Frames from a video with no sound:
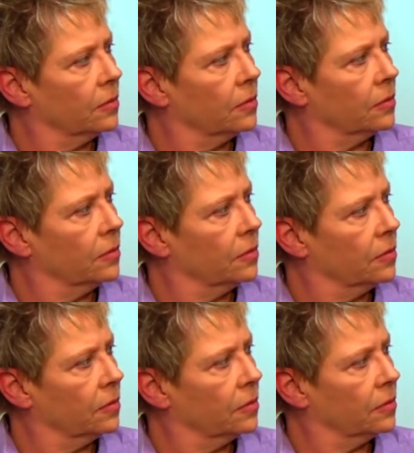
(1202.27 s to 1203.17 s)

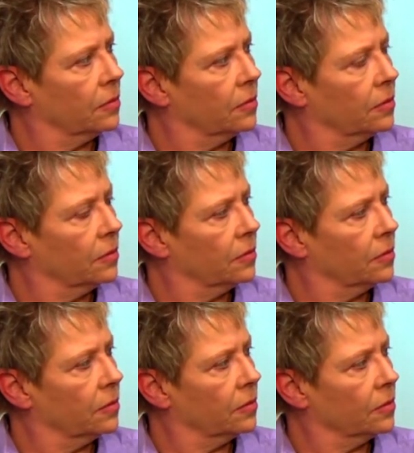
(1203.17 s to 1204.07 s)

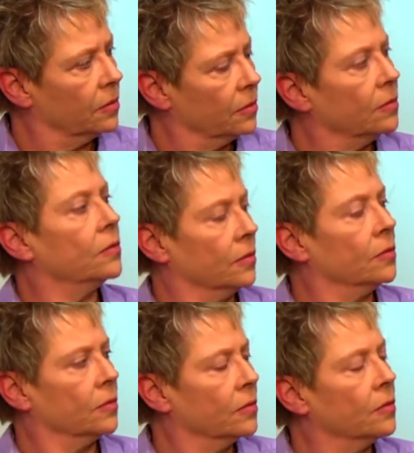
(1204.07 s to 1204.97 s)

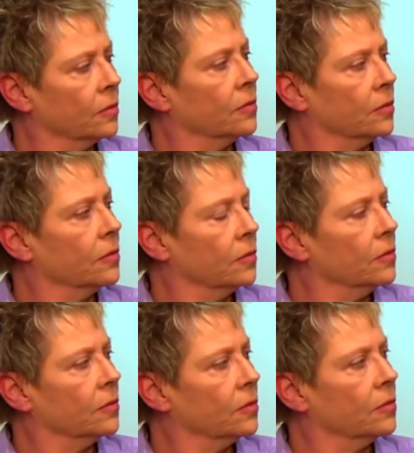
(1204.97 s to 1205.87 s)

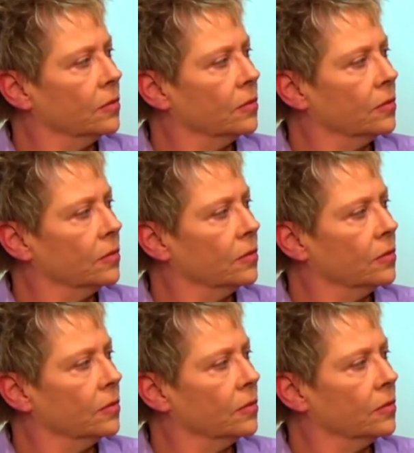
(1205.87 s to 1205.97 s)
[no speech]